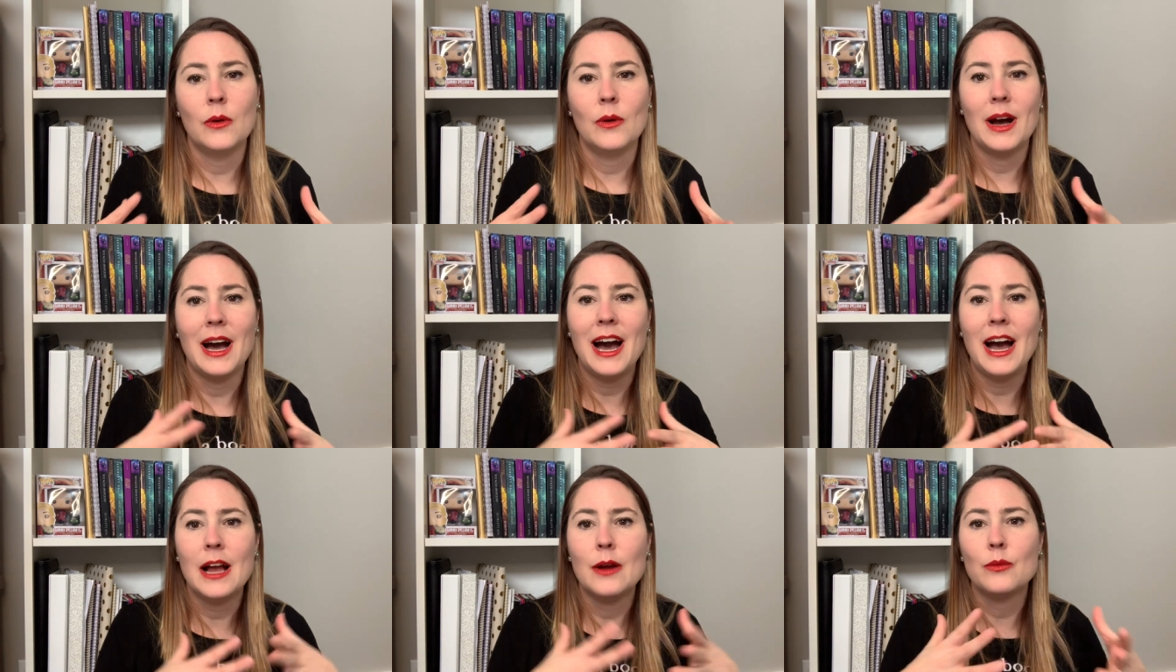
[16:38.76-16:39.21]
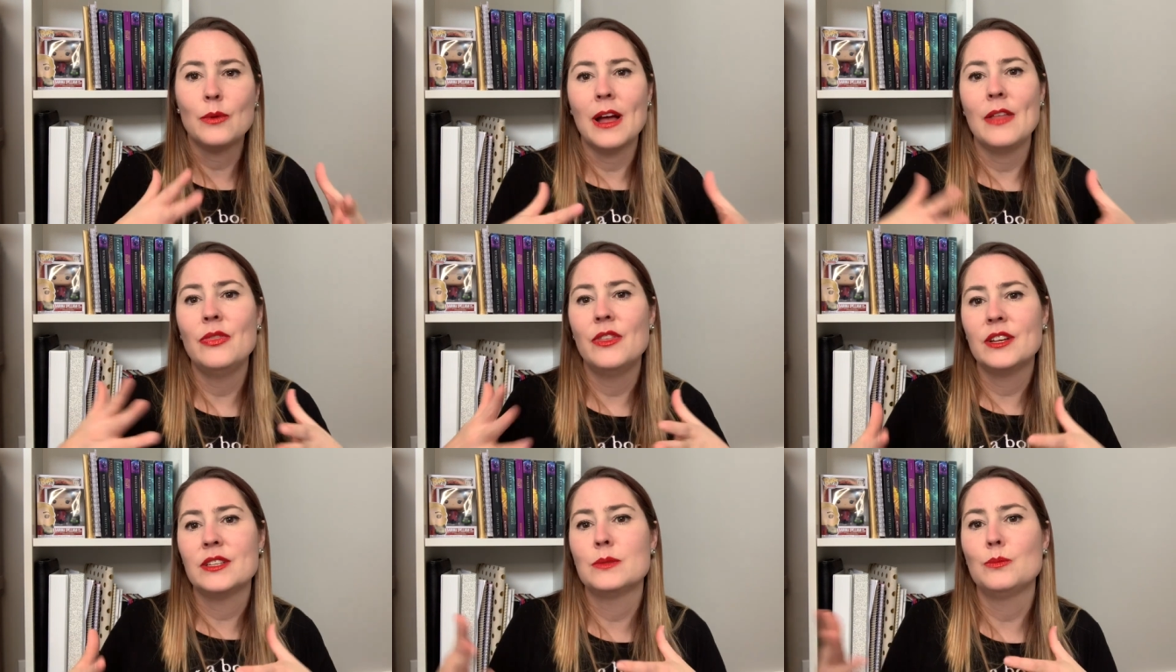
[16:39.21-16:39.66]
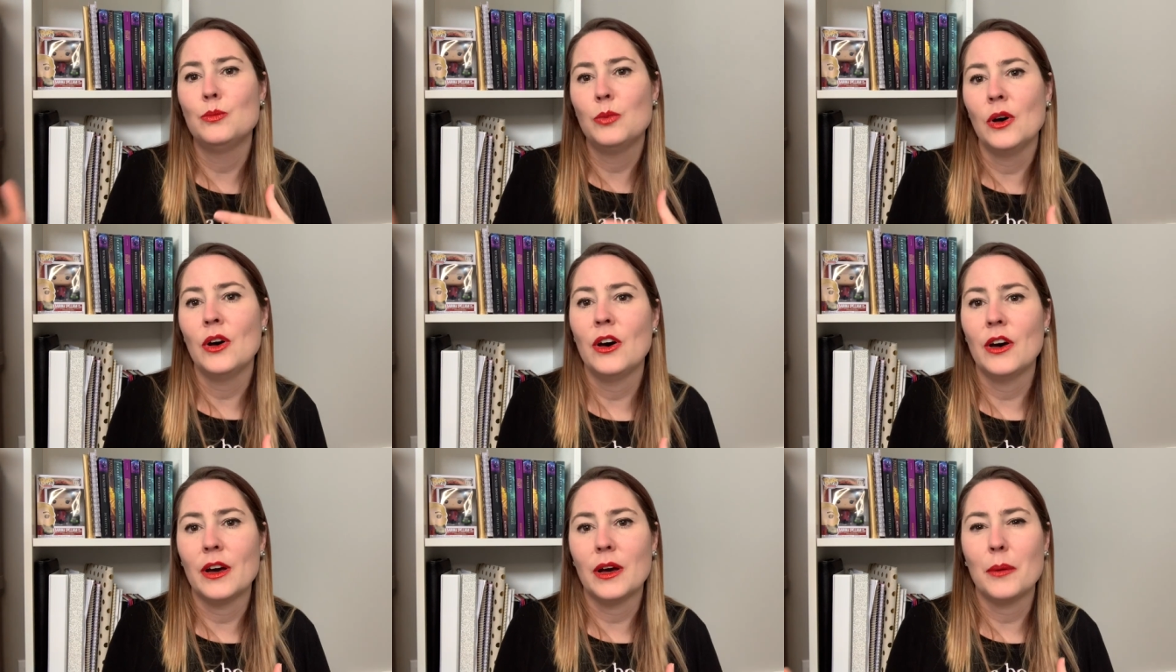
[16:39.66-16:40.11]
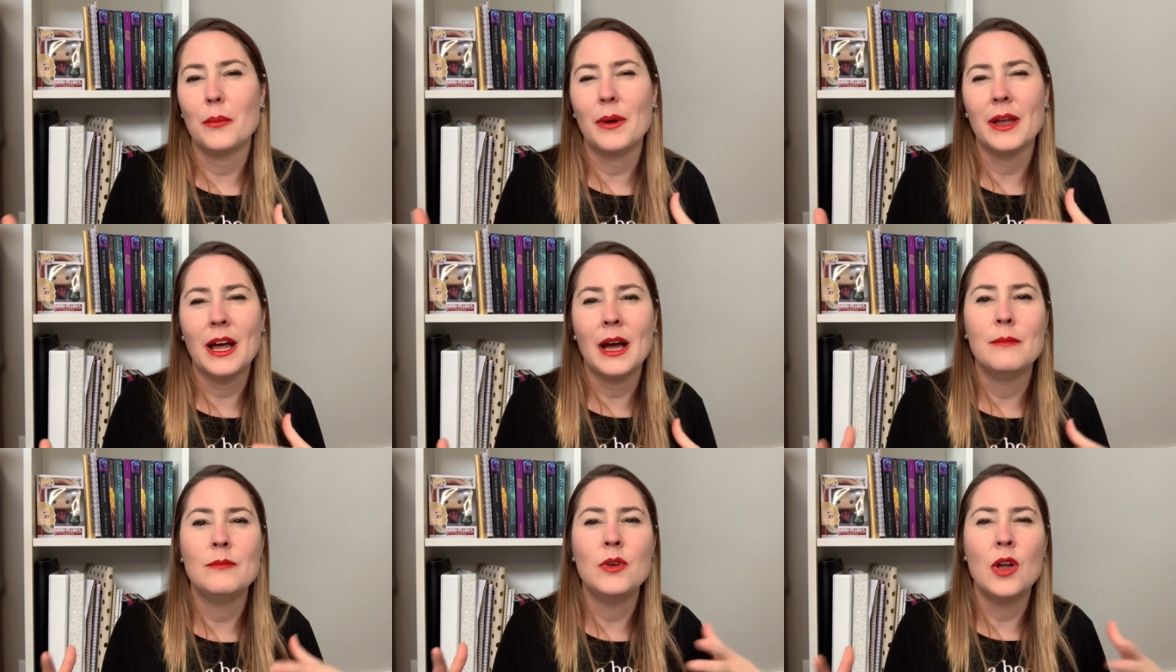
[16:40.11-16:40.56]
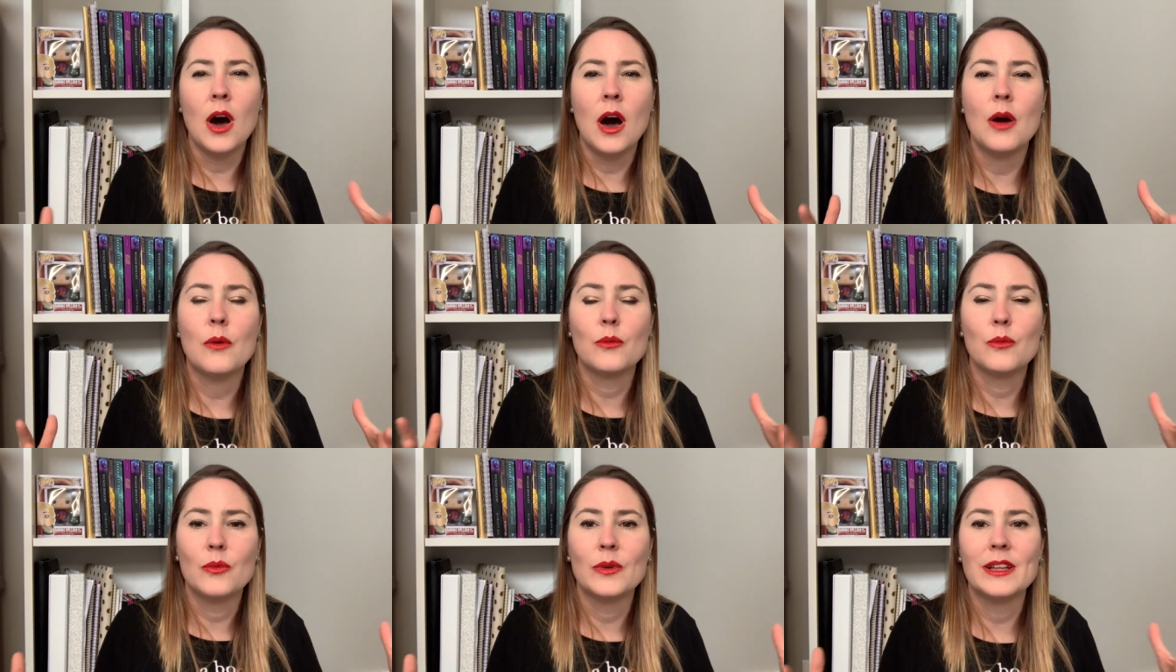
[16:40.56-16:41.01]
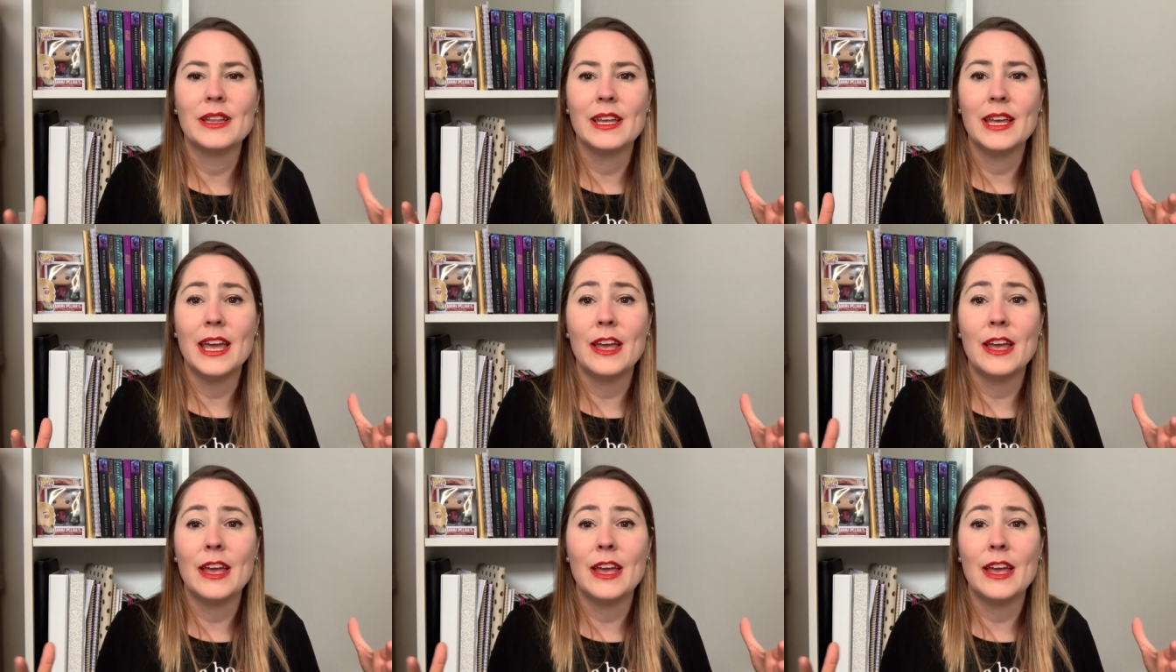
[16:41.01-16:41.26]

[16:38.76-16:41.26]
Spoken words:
I read this book, but I'm not really,